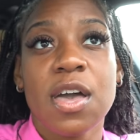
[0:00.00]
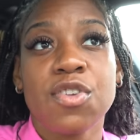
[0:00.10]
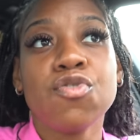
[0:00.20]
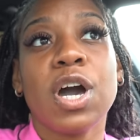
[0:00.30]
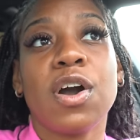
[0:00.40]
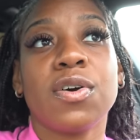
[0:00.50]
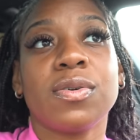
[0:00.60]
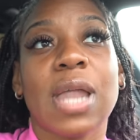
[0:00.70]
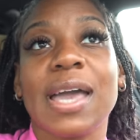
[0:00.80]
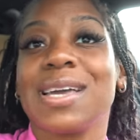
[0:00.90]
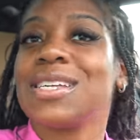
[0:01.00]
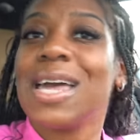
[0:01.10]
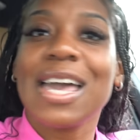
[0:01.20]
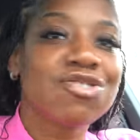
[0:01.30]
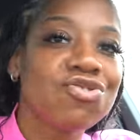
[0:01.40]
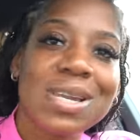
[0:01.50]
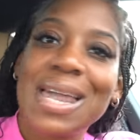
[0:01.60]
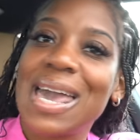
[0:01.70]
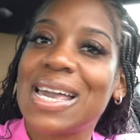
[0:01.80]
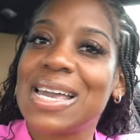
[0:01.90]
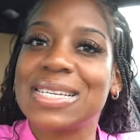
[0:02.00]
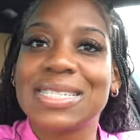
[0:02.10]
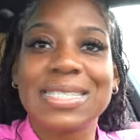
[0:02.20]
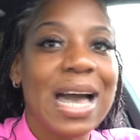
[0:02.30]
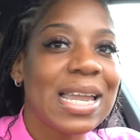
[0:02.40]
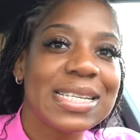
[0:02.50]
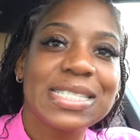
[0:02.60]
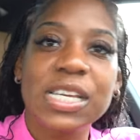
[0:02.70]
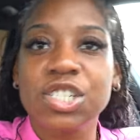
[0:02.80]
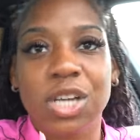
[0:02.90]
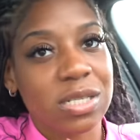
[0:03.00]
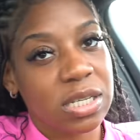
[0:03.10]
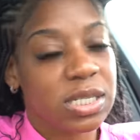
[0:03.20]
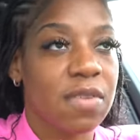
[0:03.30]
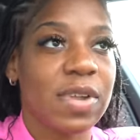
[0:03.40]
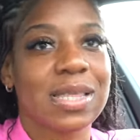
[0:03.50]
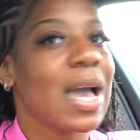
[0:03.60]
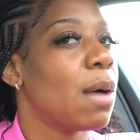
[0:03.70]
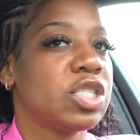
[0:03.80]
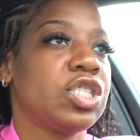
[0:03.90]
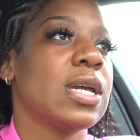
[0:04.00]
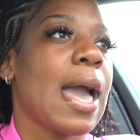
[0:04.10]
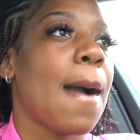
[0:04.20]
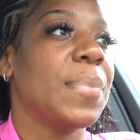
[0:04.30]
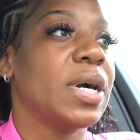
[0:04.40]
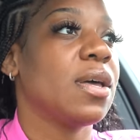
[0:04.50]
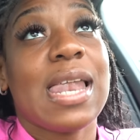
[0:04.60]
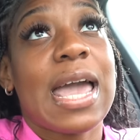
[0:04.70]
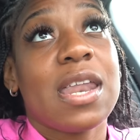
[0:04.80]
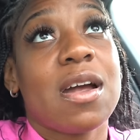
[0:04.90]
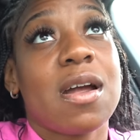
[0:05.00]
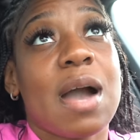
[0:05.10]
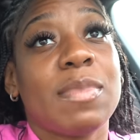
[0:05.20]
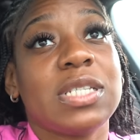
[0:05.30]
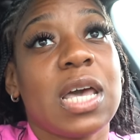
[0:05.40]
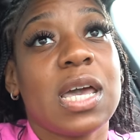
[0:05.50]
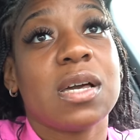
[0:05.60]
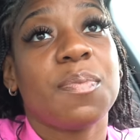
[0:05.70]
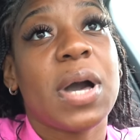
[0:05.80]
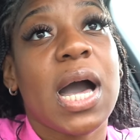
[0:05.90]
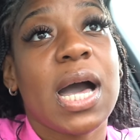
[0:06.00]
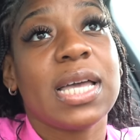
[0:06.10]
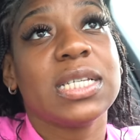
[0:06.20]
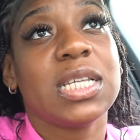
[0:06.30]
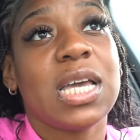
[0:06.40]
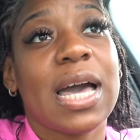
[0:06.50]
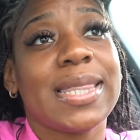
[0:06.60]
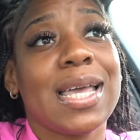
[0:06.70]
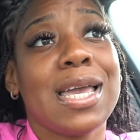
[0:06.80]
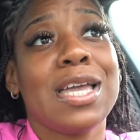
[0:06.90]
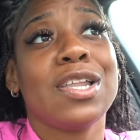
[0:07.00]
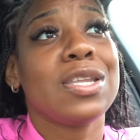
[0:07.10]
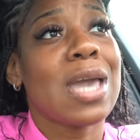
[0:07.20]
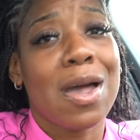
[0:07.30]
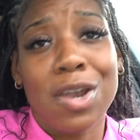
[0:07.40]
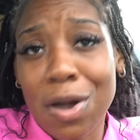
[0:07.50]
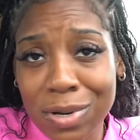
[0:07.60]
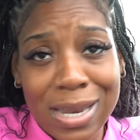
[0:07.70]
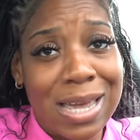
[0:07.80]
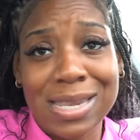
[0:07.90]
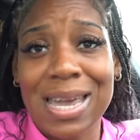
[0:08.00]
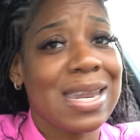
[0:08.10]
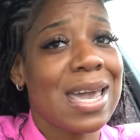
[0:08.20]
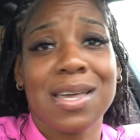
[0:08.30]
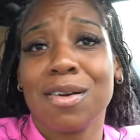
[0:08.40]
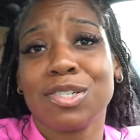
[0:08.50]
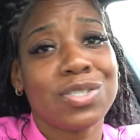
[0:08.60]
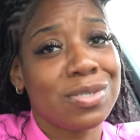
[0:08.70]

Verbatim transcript: you know, like extra leggings, solid t-shirts and stuff like that. I'm gonna show y'all. But later, I'm gonna take Kai and Z out to eat. Y'all know they did gonna